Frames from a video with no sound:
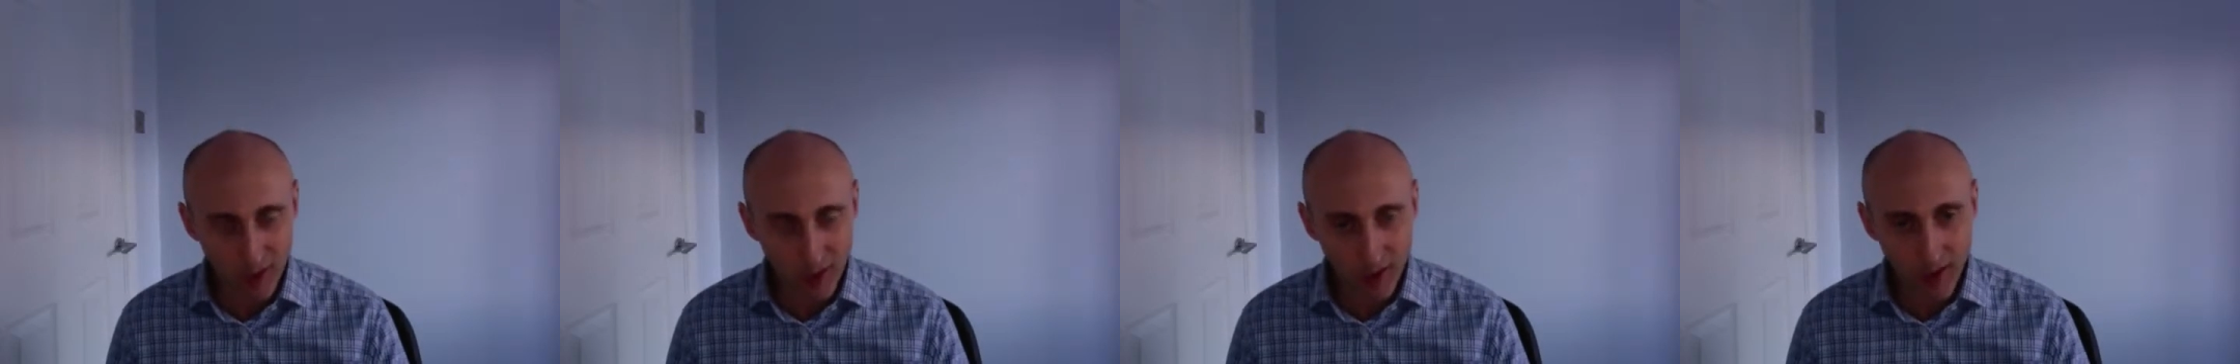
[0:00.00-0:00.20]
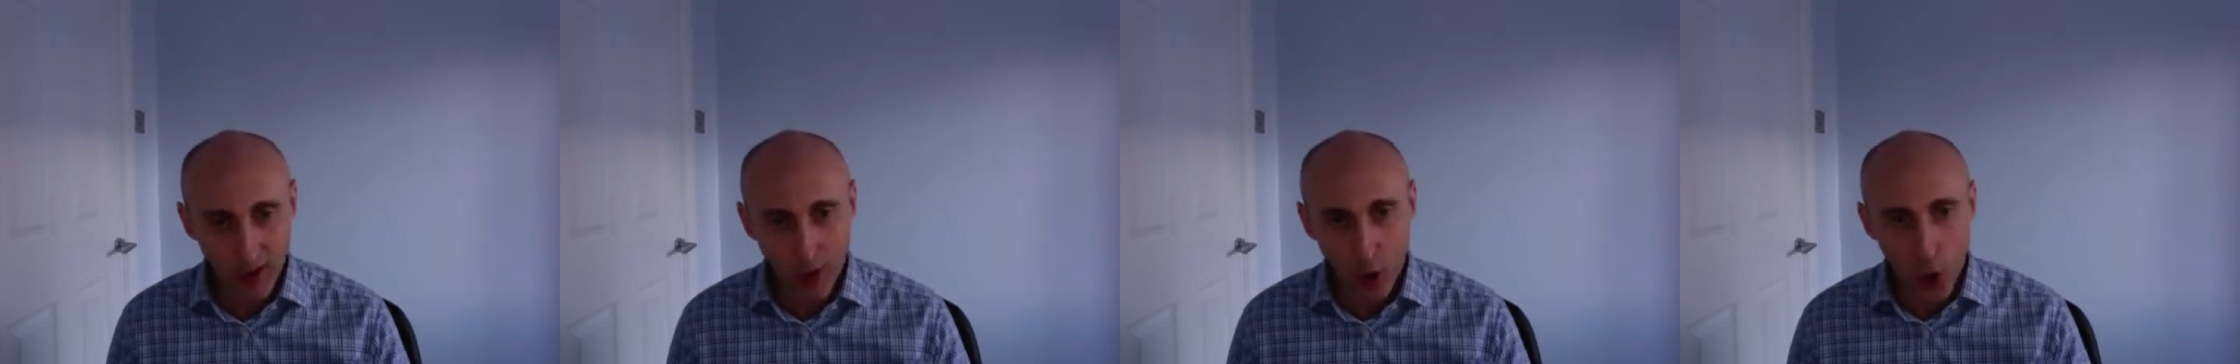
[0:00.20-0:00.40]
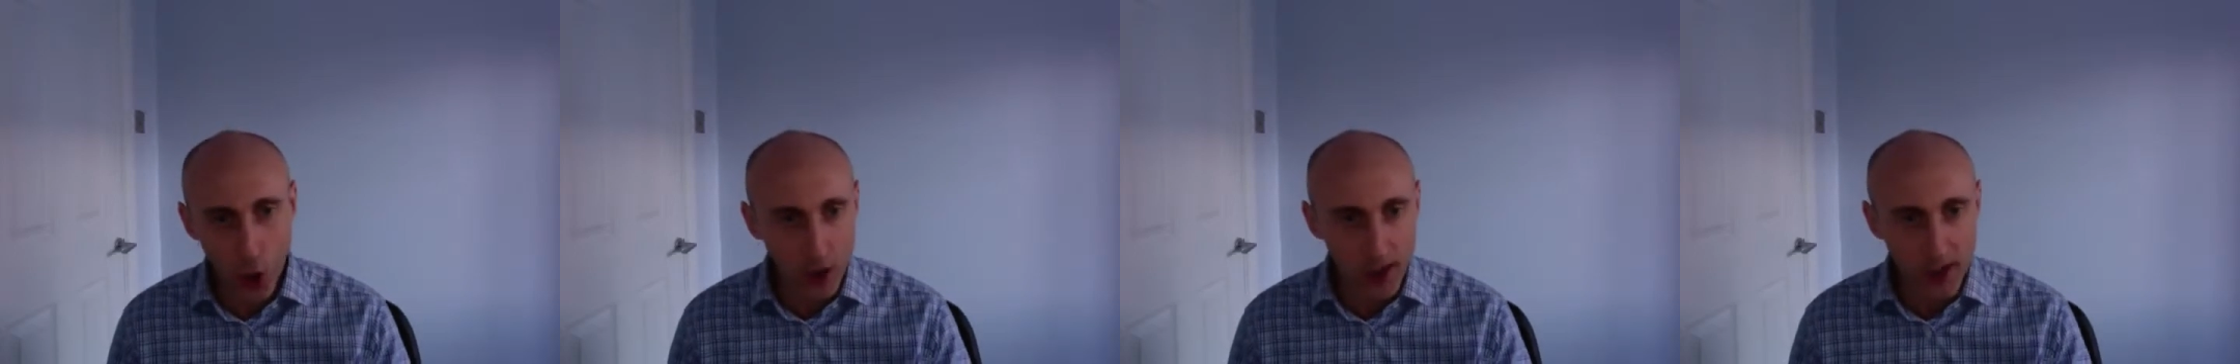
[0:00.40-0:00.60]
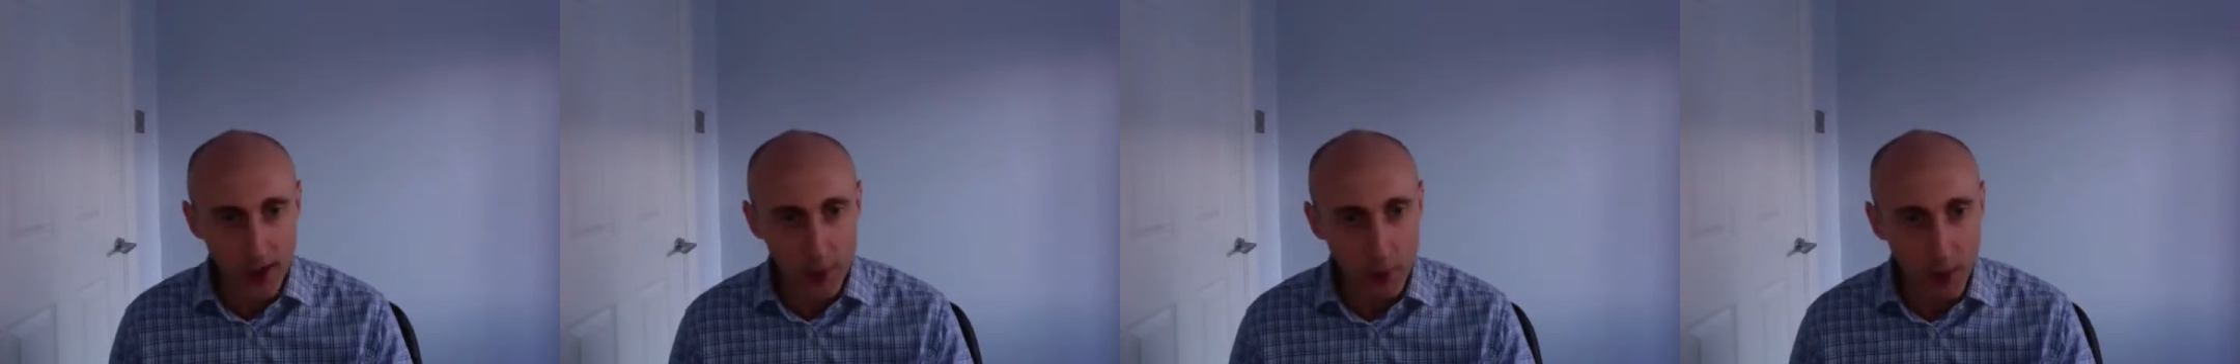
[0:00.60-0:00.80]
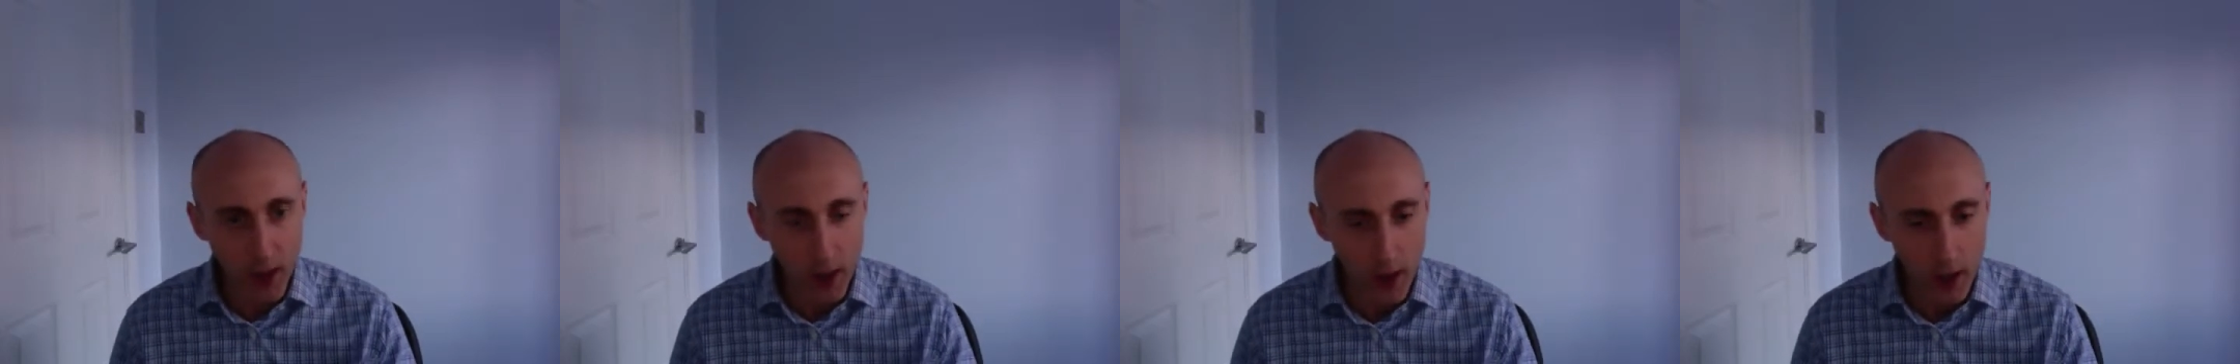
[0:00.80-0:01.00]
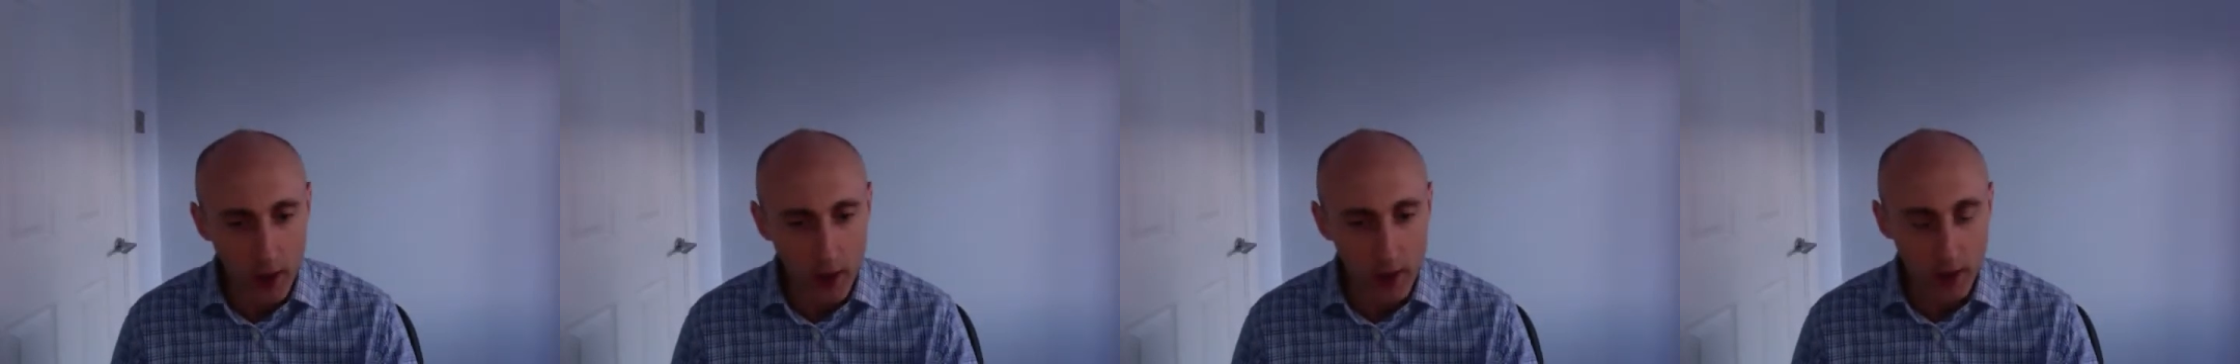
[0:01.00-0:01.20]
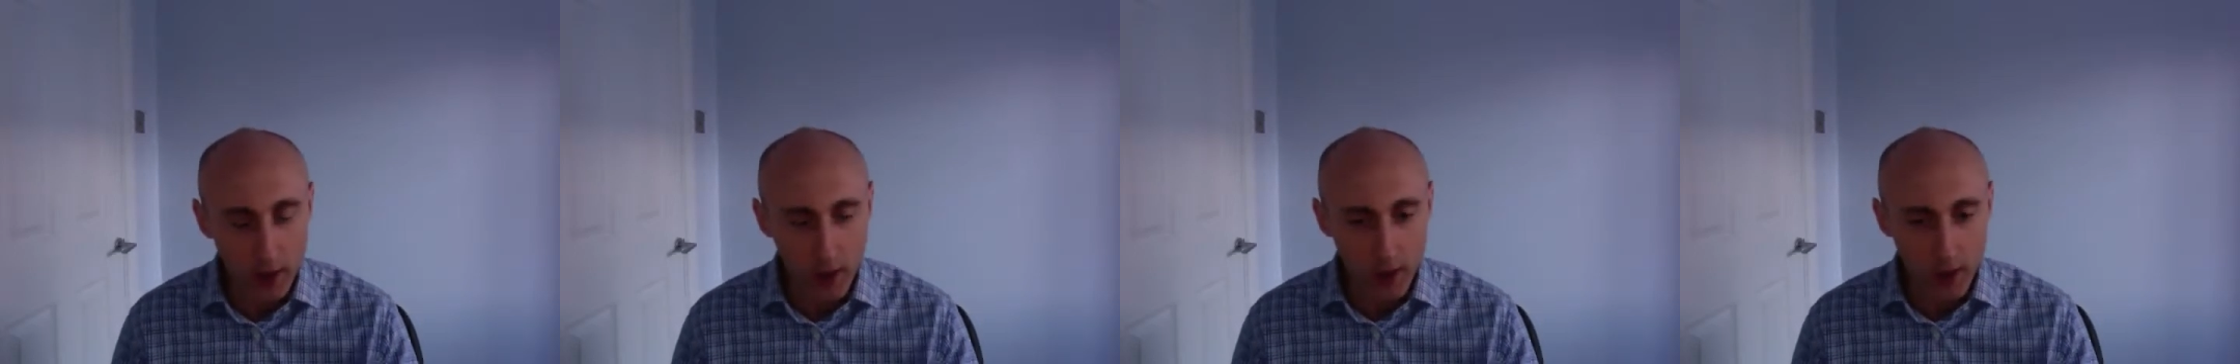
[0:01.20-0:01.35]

a hockey puck